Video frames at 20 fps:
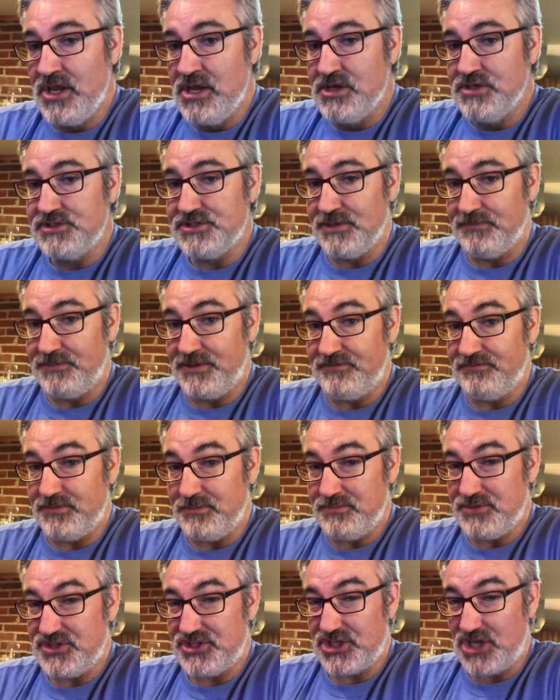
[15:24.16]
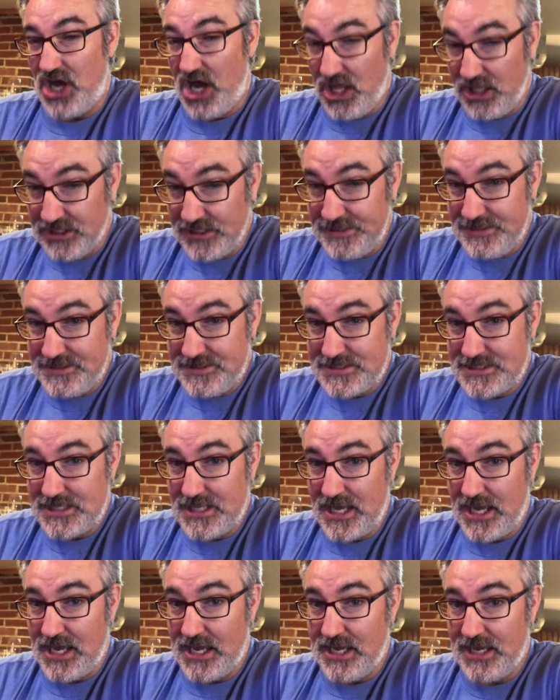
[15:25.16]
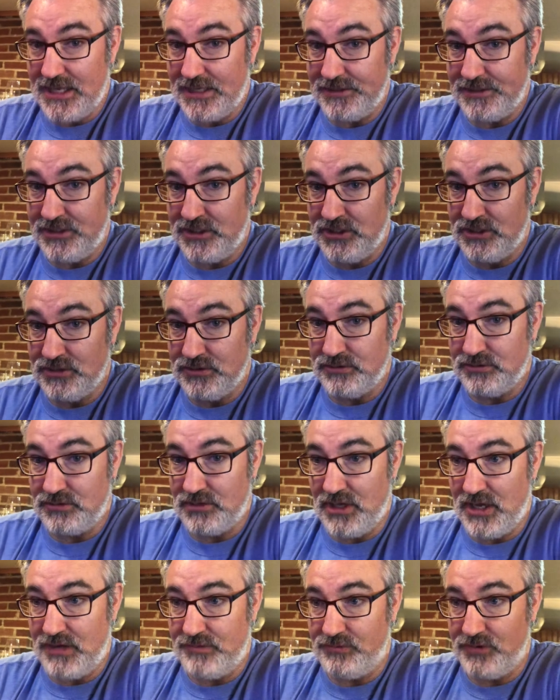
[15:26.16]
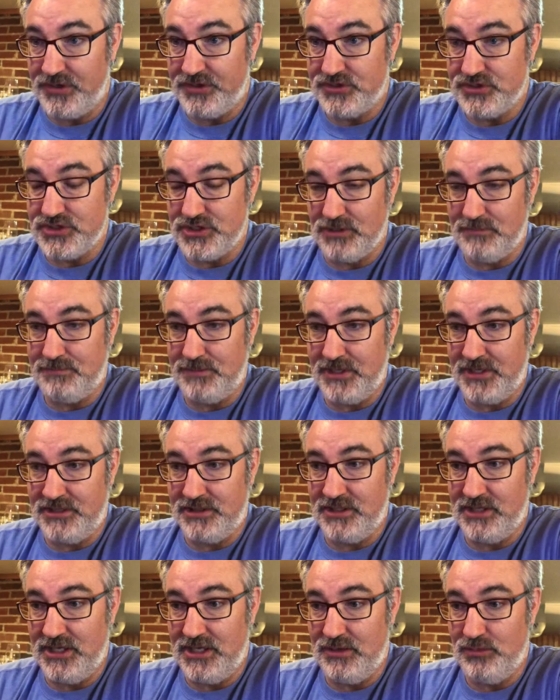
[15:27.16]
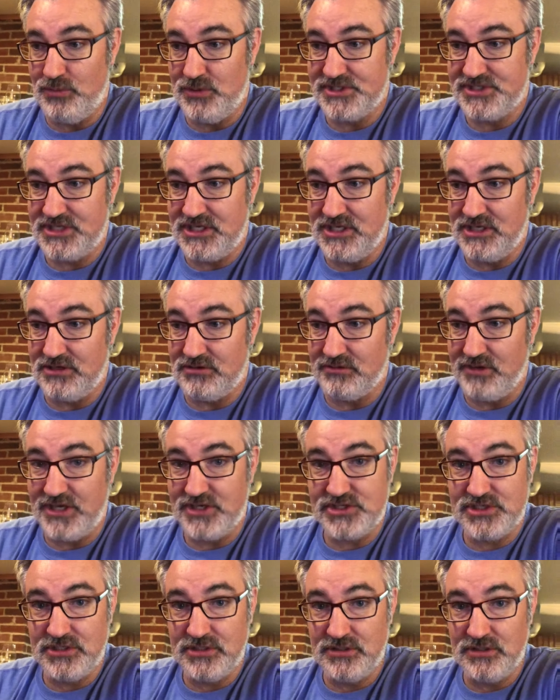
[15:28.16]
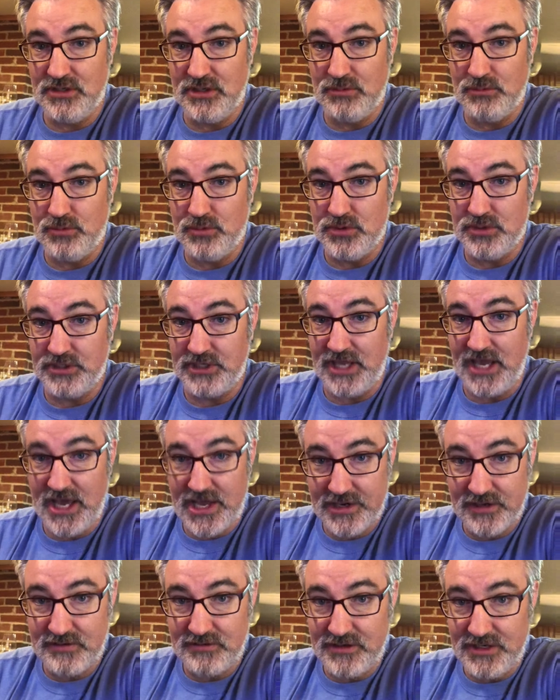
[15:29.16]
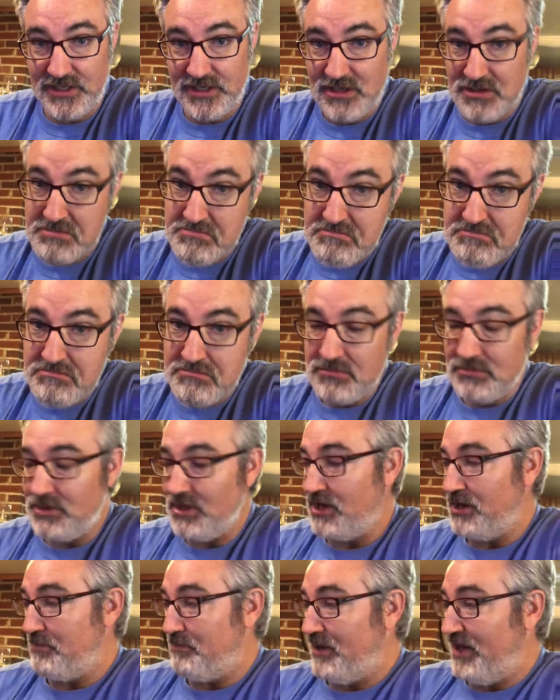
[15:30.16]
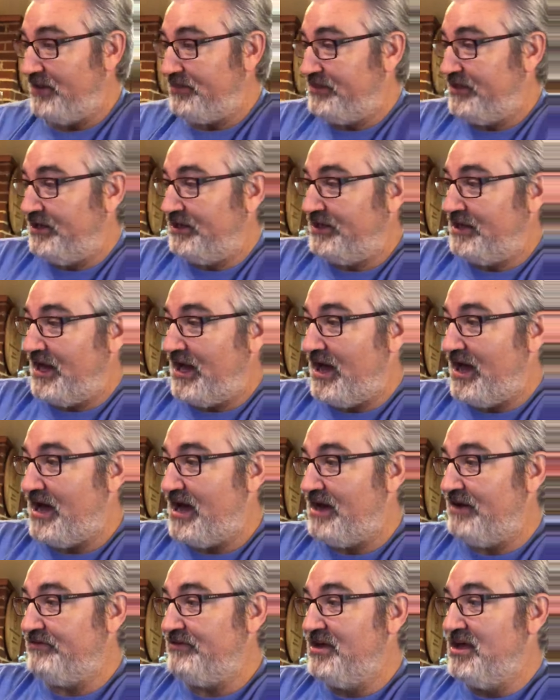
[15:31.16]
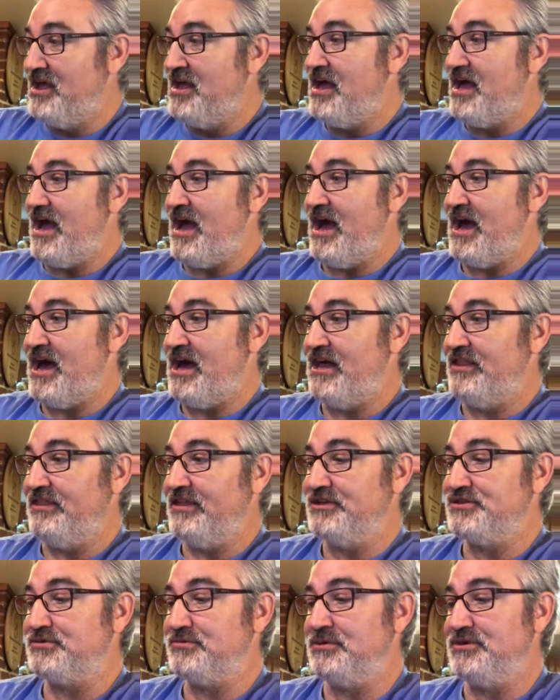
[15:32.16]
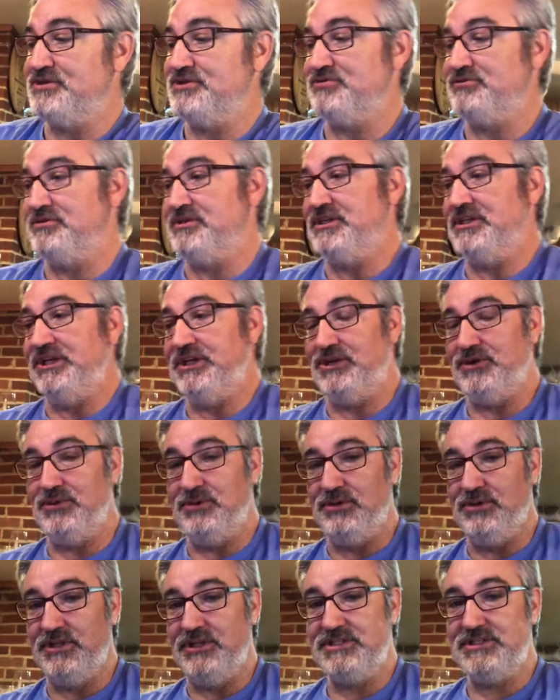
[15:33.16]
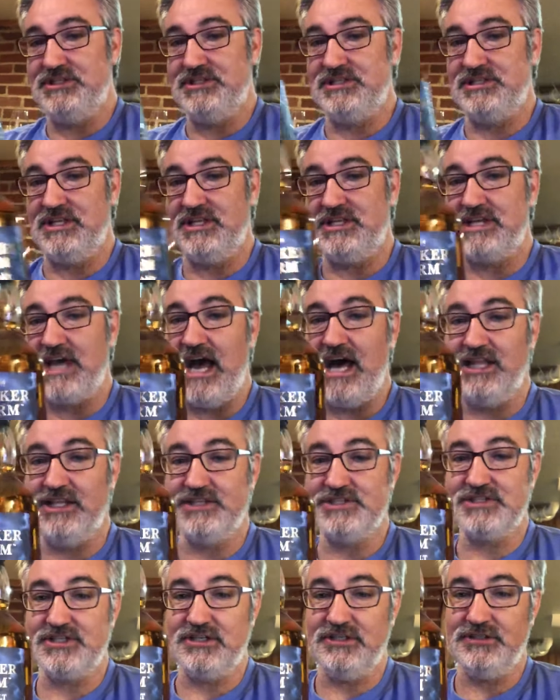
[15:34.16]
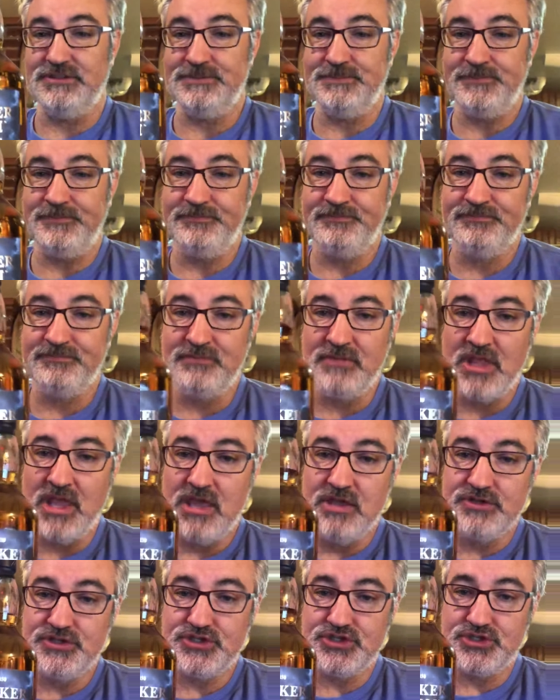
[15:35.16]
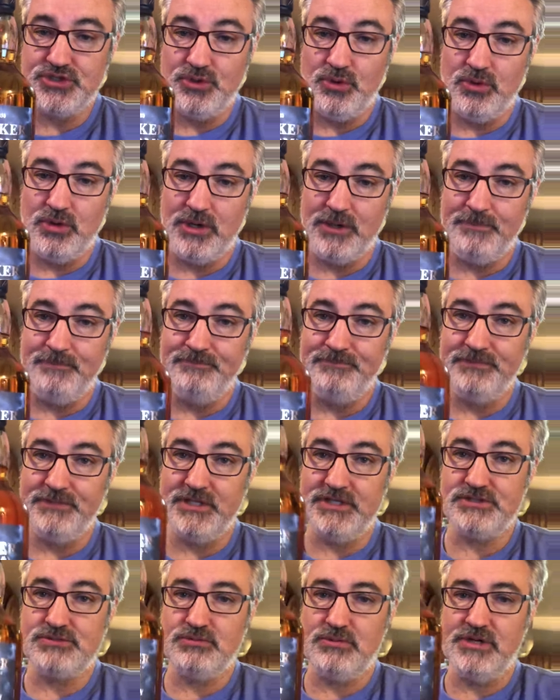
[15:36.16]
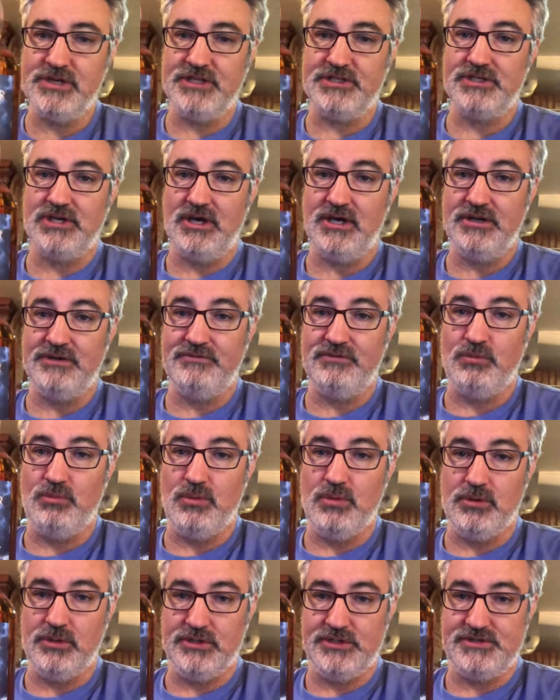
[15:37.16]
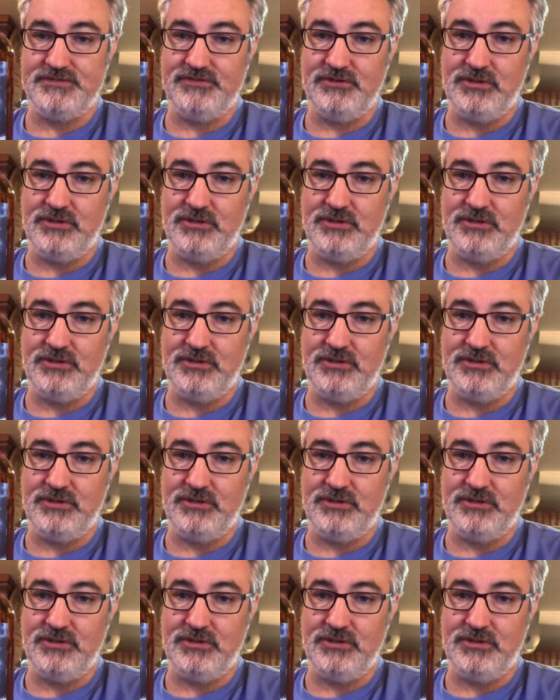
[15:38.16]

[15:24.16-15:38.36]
something from Scotland. You know, runners up in the Whiskey Creation Award category. Not a bad thing to have. And this one's really cool. This is the Talisker Storm. This won a ton of awards a few